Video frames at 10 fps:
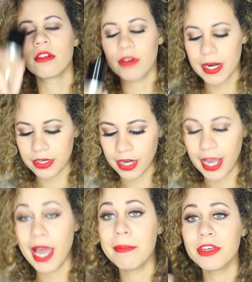ride or
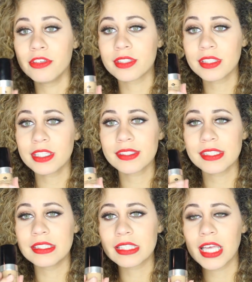die. I've been using this
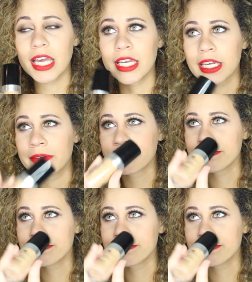since like